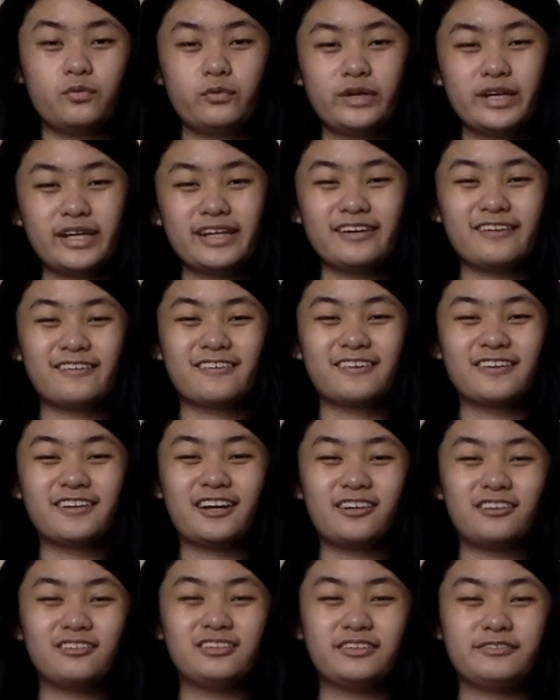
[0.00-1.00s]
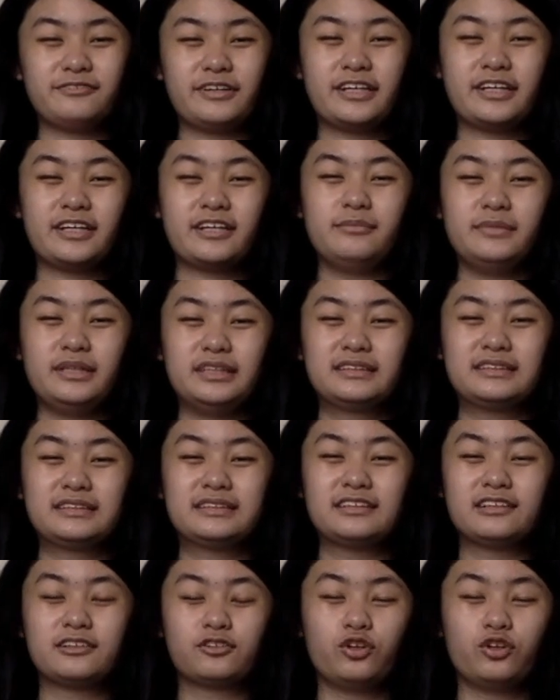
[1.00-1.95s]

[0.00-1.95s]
We are now living amidst the